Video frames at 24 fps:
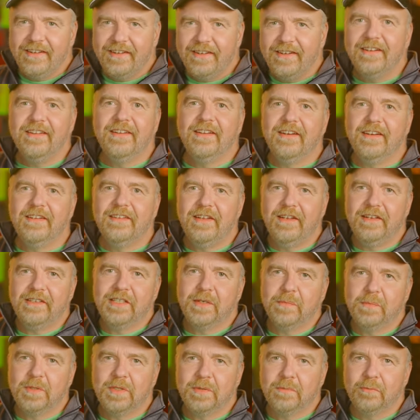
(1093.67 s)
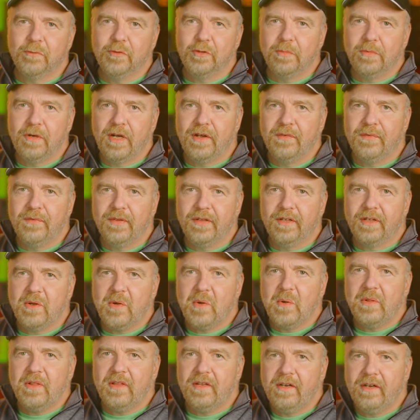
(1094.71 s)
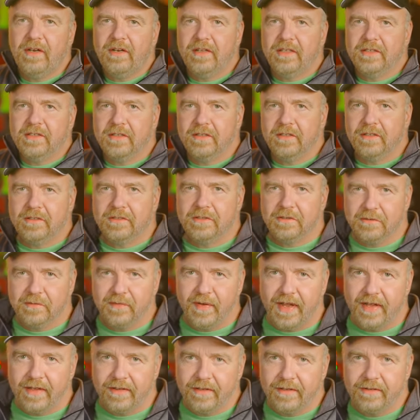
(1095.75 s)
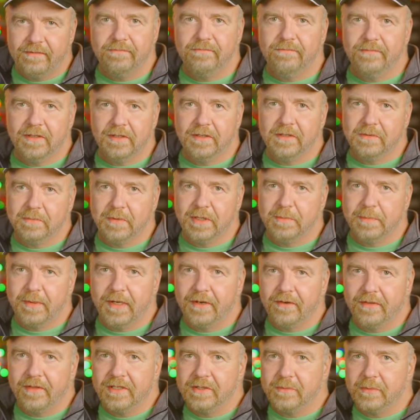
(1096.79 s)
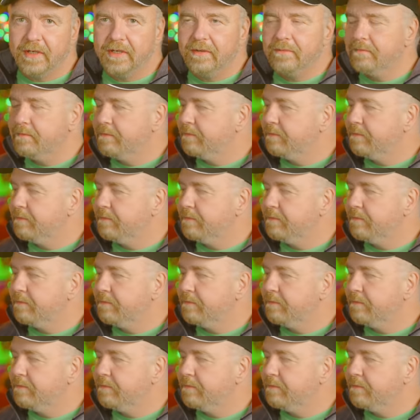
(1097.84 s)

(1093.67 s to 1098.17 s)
and then it takes up some room off of the colon and it doesn't look so fat. It looks much better this way.